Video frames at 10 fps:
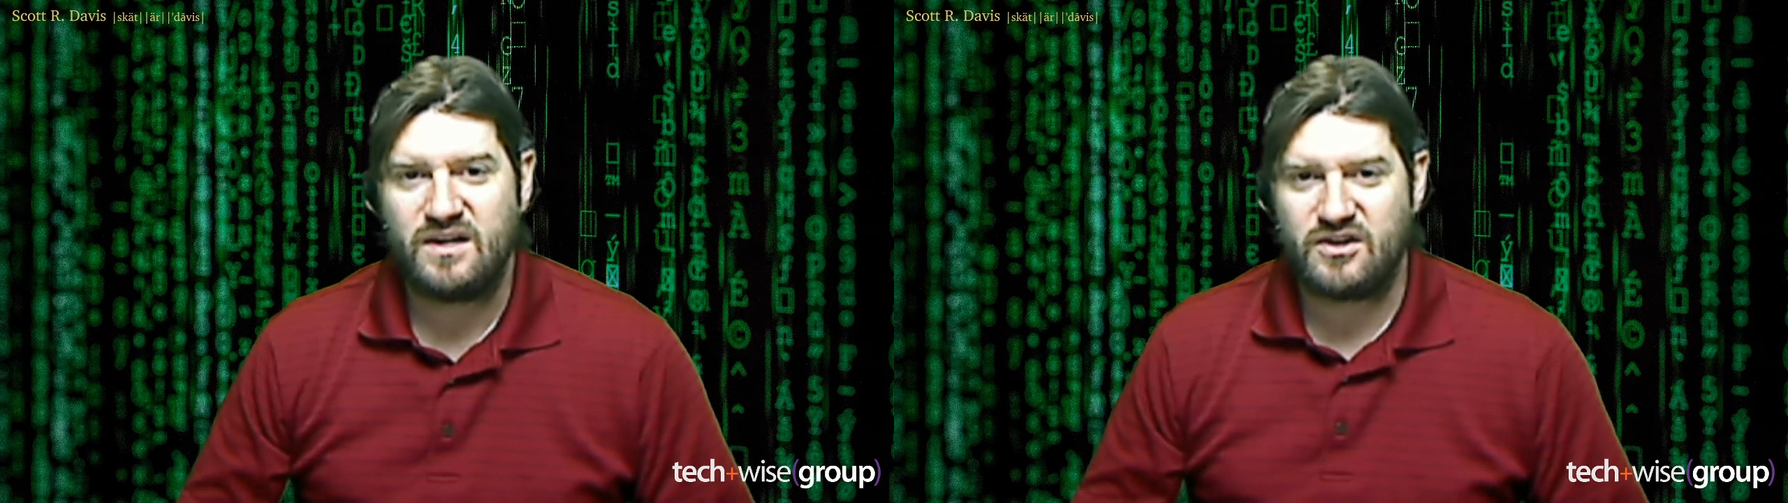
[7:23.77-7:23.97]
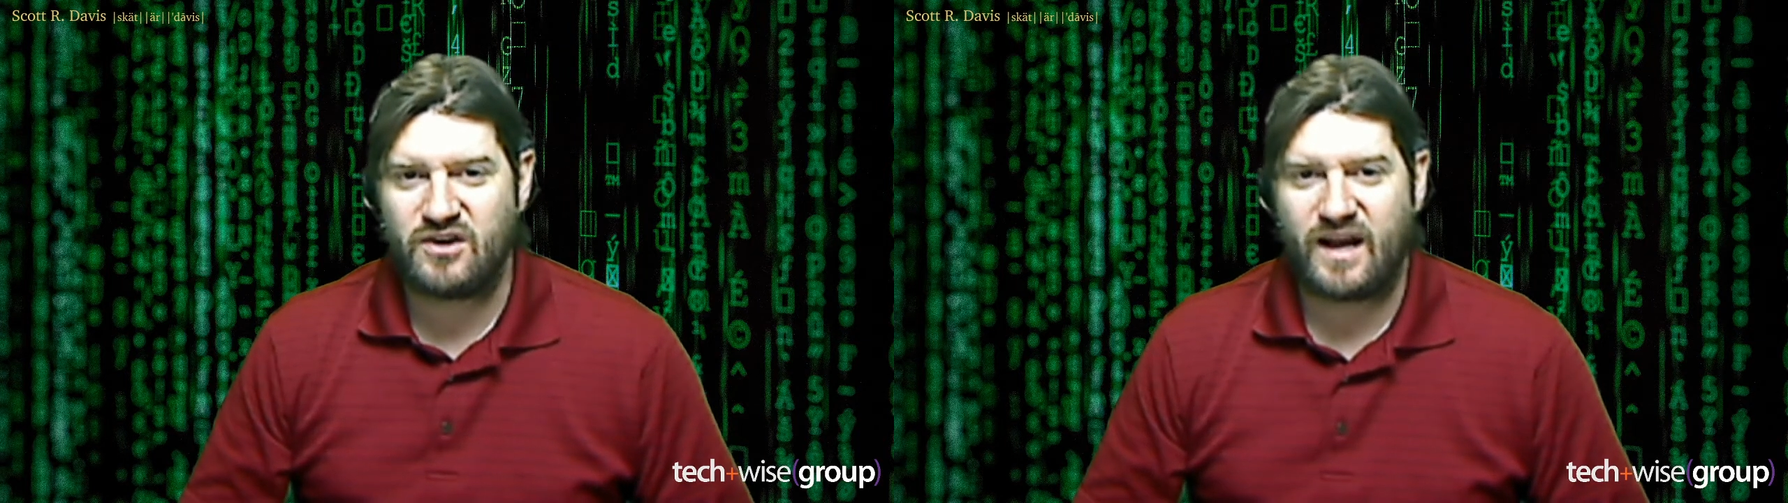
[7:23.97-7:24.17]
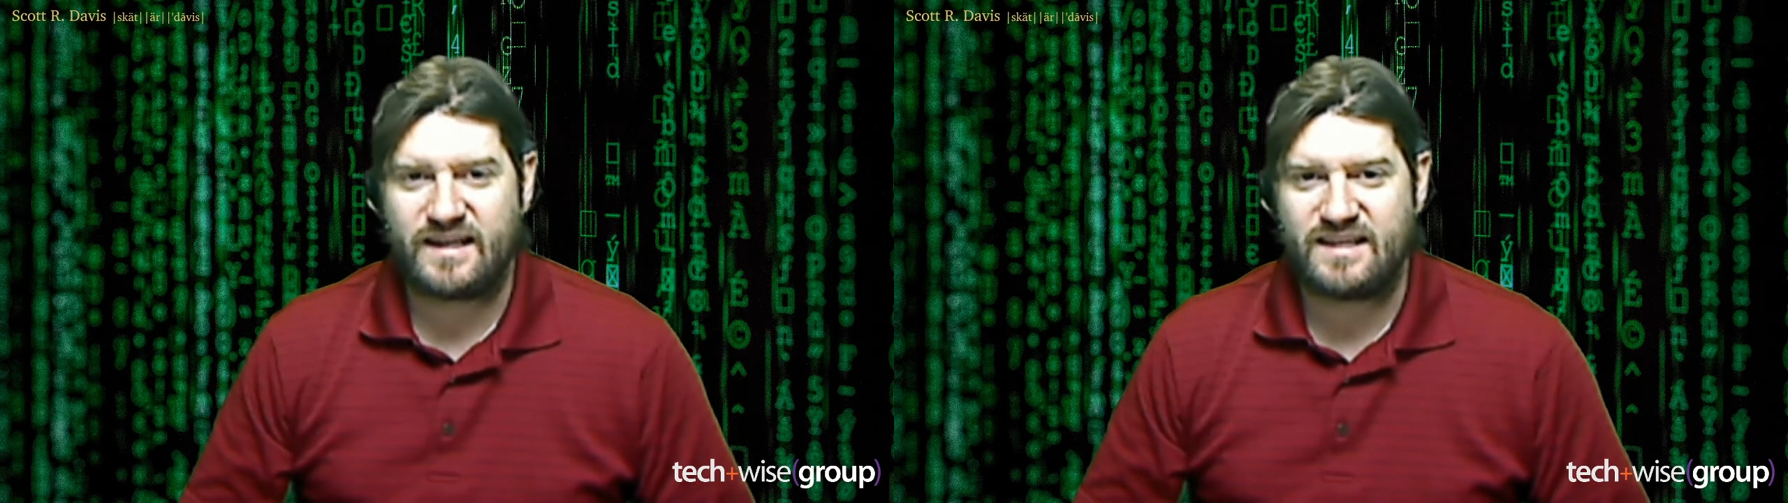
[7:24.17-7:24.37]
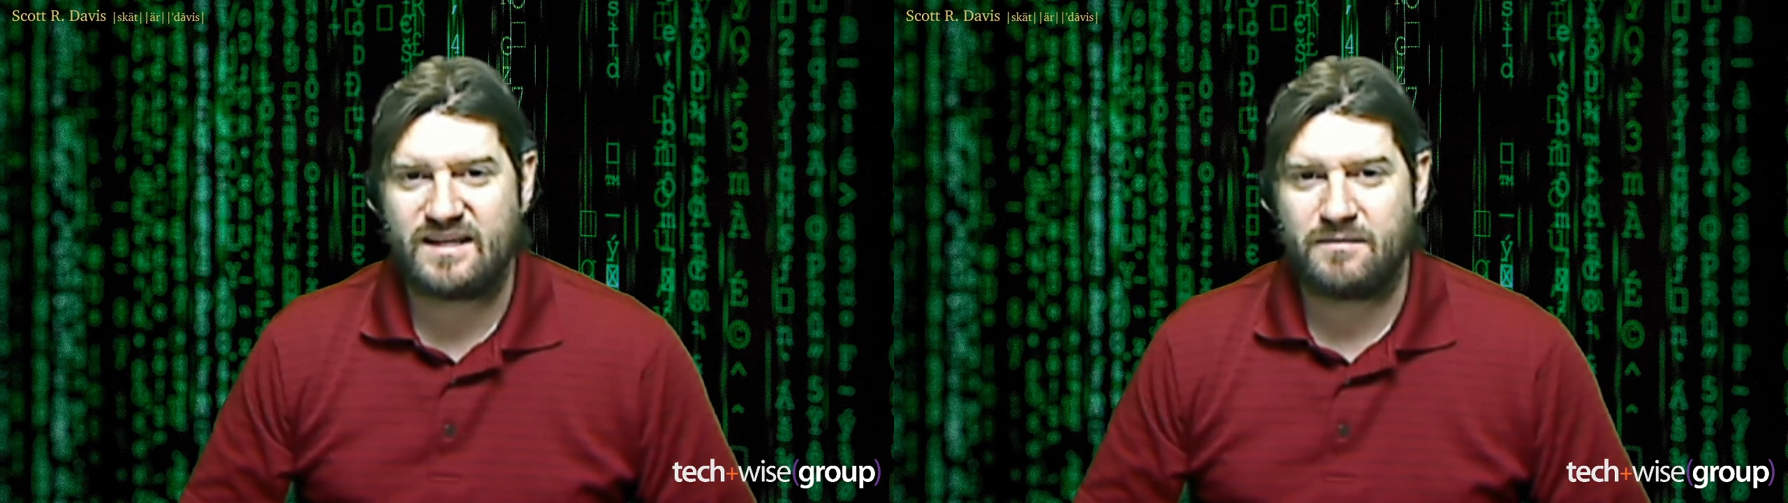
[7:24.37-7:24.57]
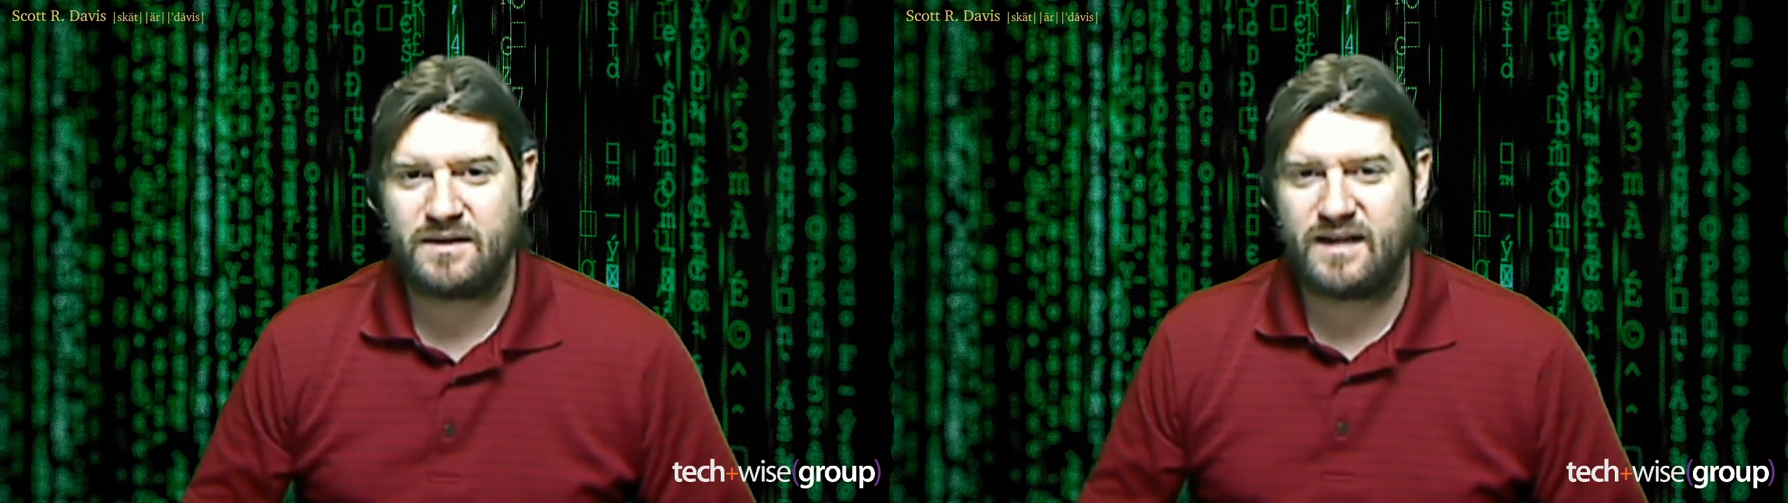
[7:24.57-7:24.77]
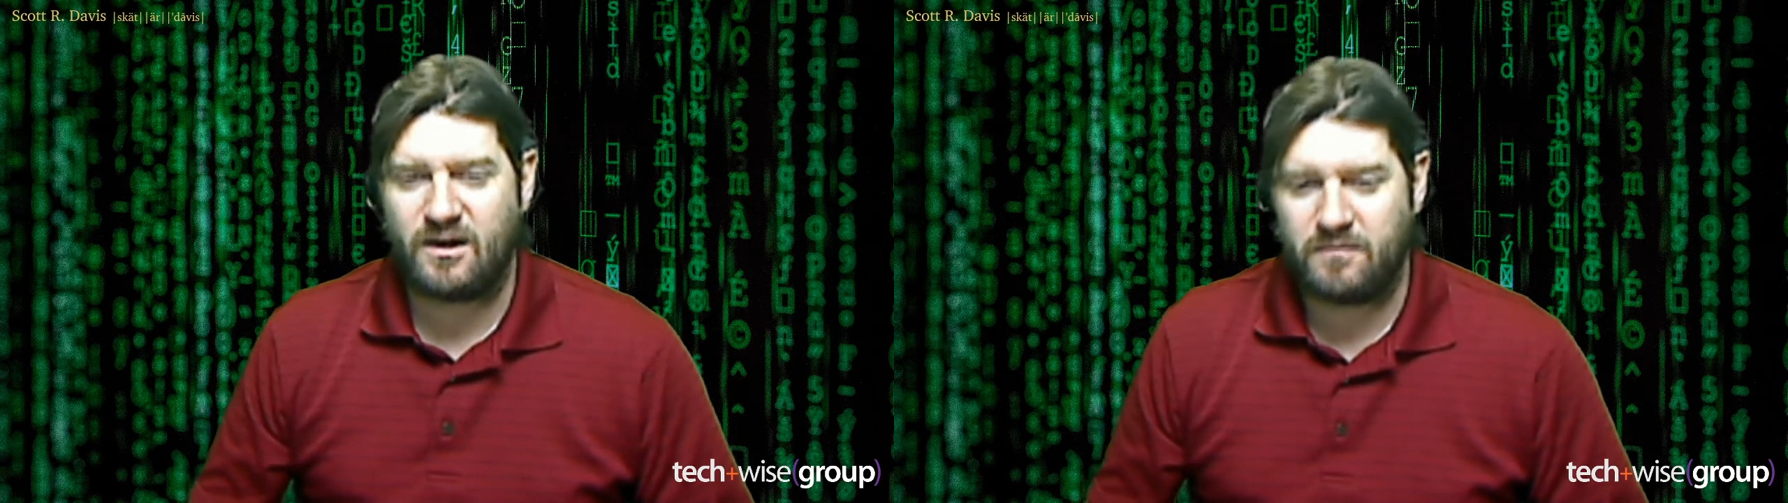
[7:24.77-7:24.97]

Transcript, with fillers: your I T company to help